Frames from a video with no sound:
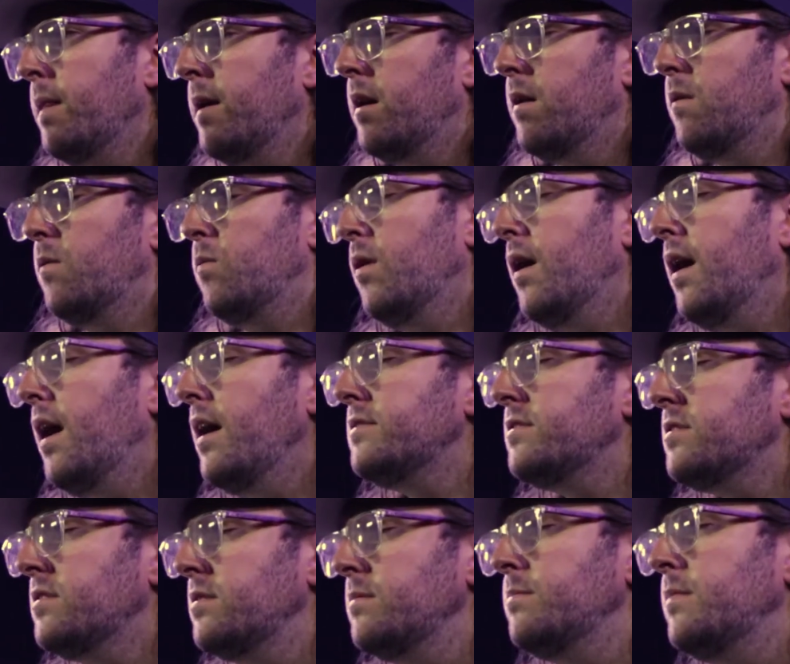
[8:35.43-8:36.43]
I
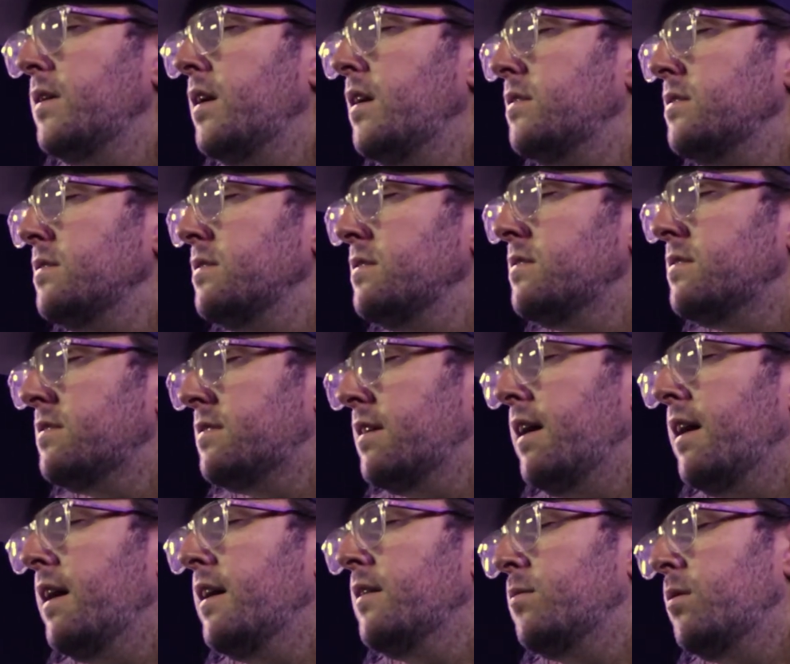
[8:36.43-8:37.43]
watched him on the
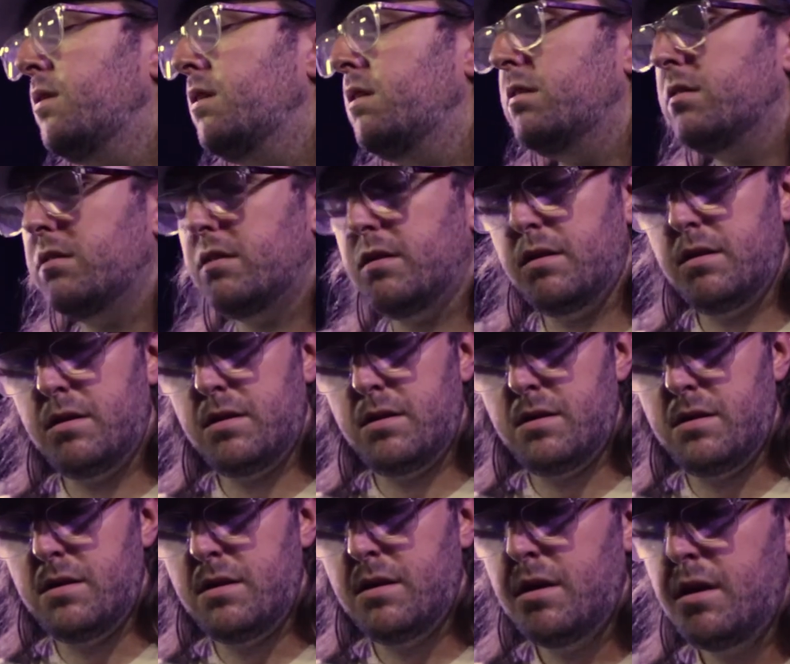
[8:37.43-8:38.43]
sidewalk,
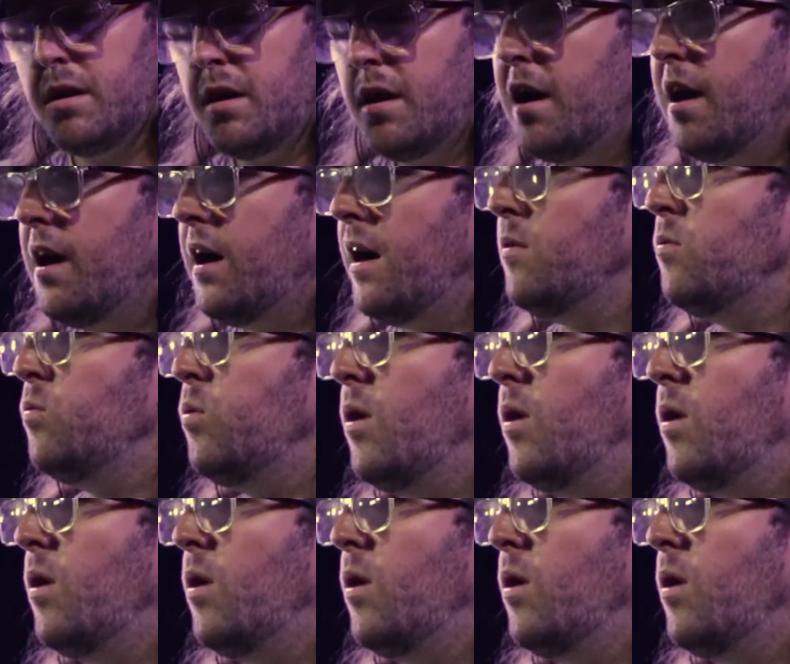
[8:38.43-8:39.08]
I